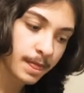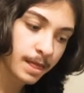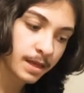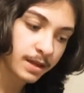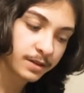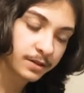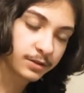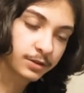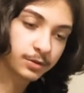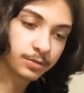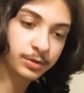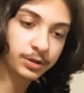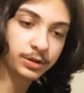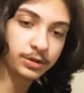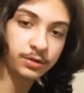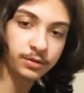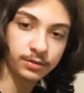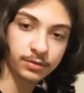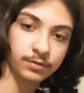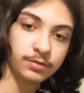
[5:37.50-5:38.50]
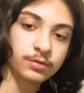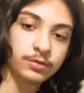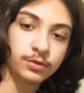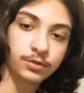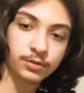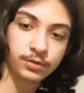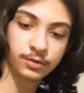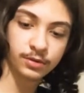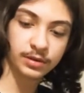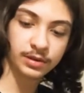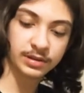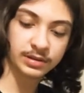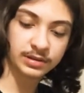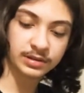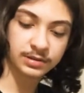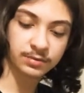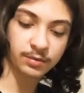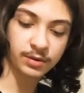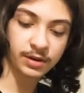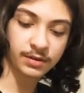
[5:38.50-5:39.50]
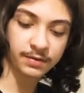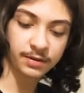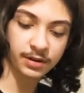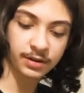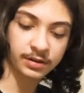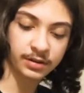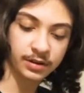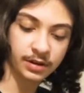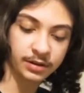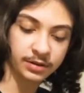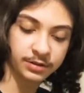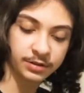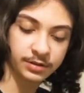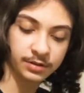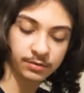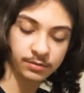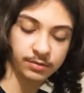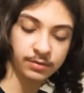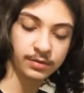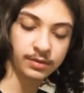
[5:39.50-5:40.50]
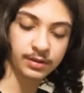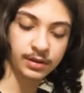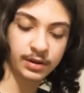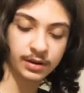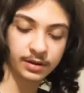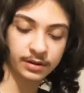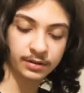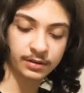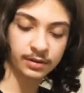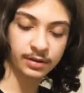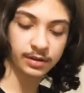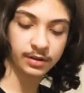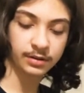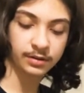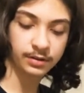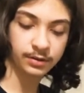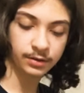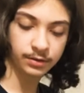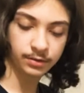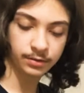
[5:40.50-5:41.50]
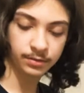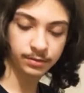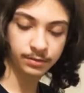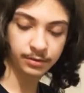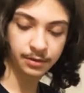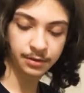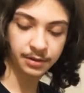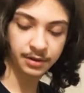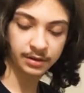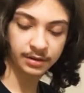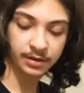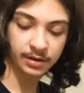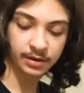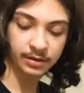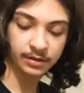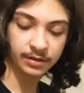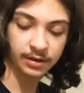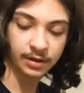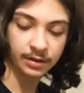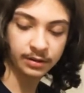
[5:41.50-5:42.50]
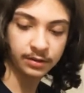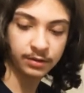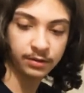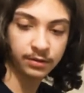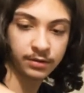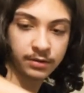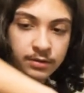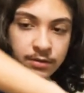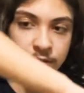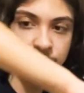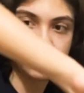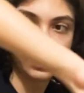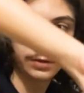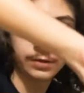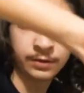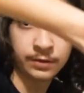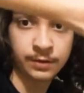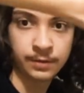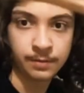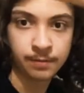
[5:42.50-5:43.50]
so when you do this, whatever I taught you, the thing that I taught you, you do this.